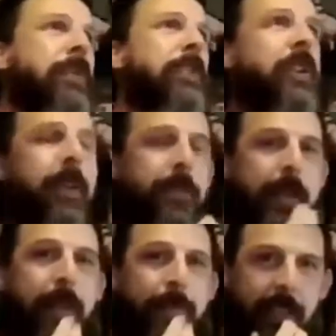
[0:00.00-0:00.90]
started
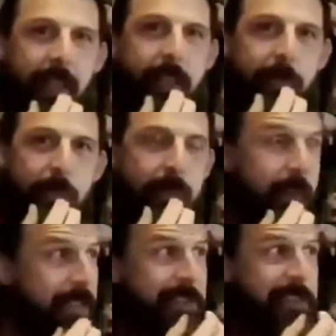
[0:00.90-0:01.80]
becoming less
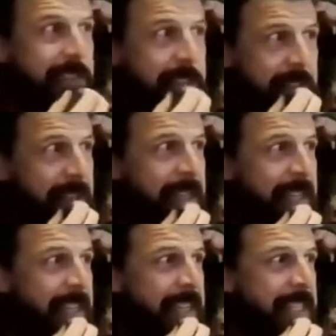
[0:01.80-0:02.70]
prevalent
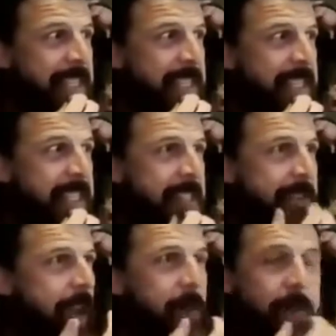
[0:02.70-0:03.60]
until,
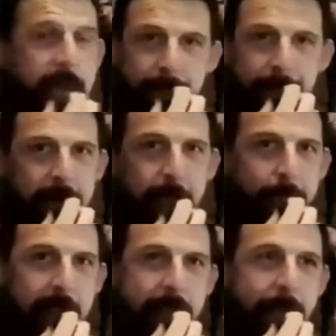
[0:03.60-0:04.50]
and now I
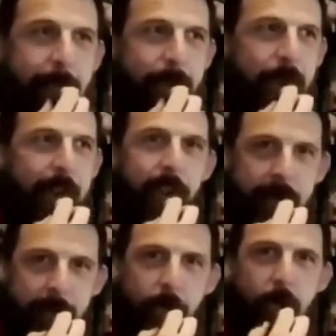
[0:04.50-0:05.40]
paint them
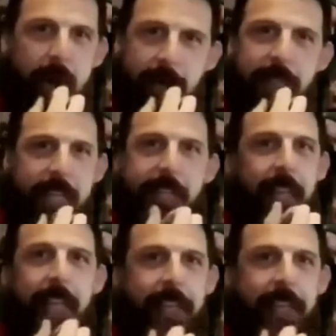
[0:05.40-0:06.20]
fairly rarely.